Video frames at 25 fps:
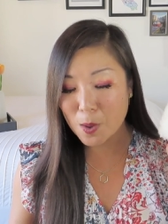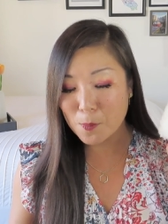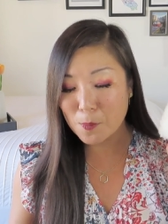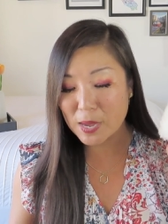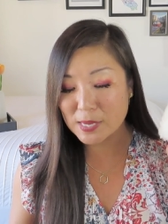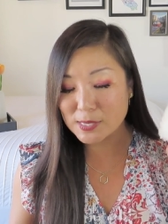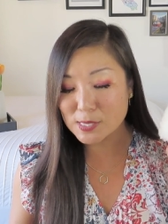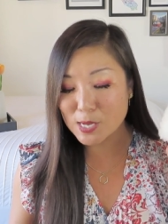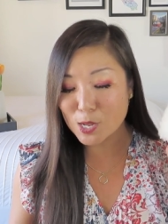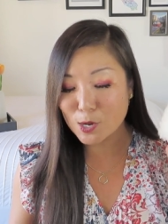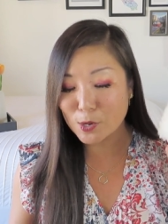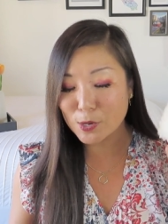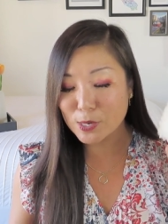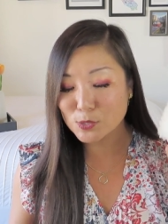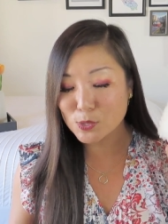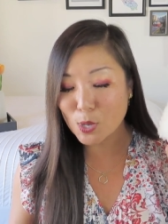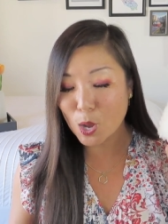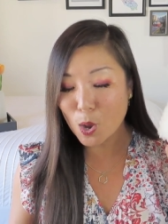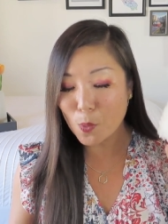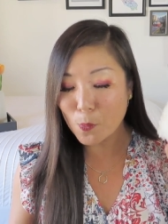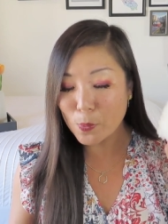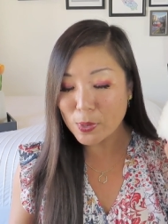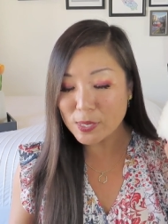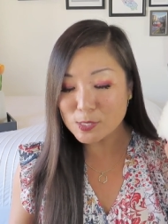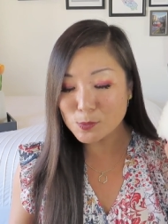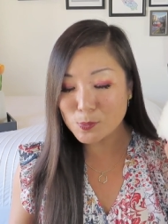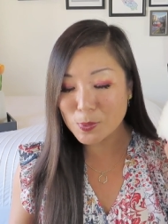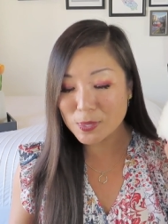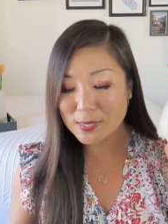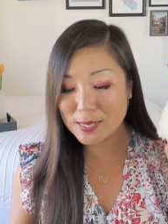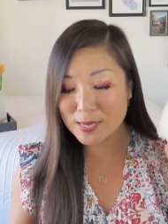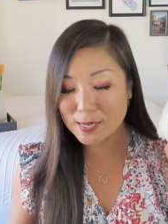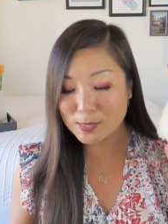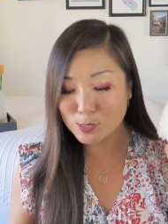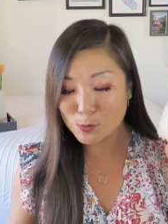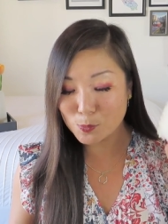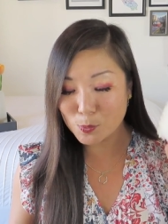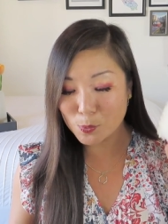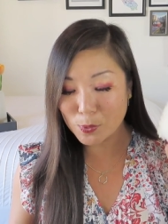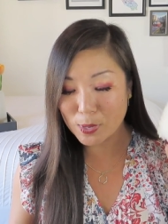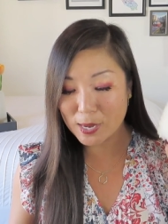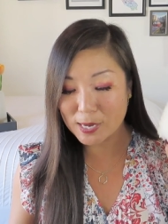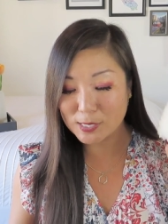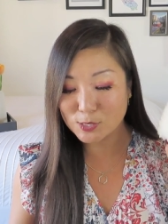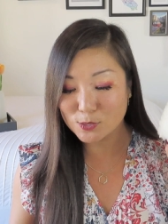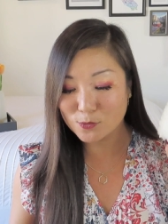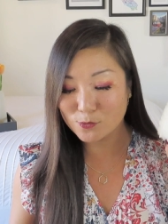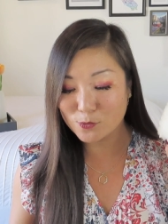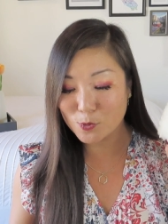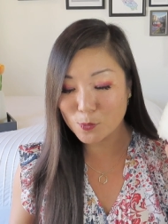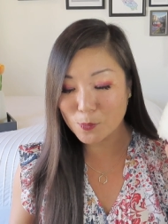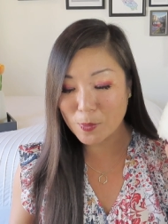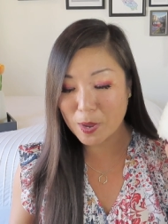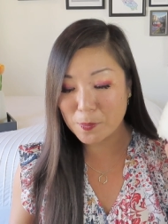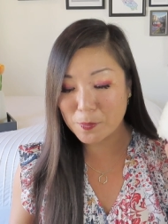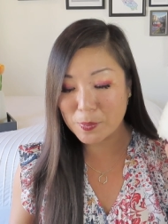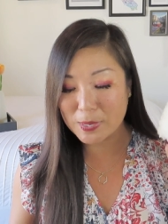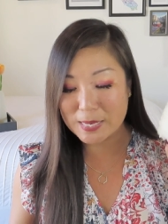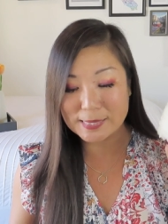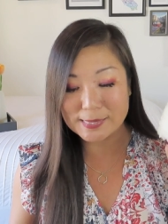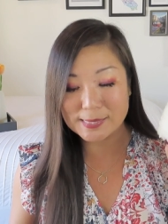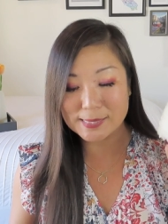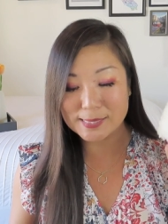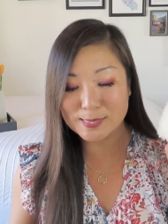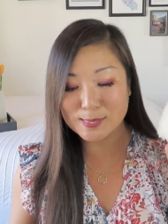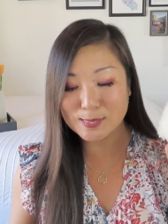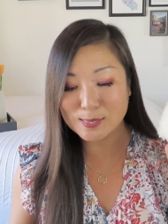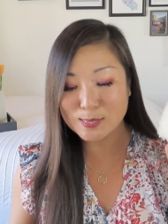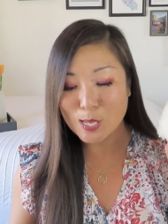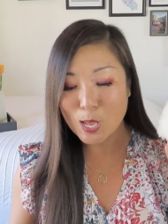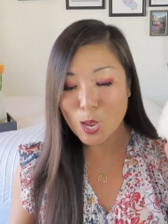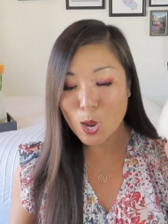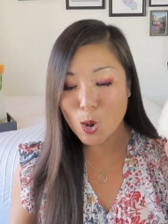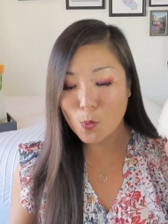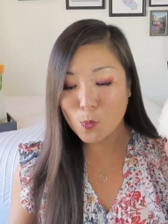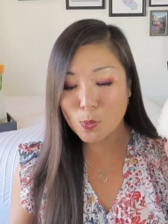My daughter has always been the inspiration for my pieces.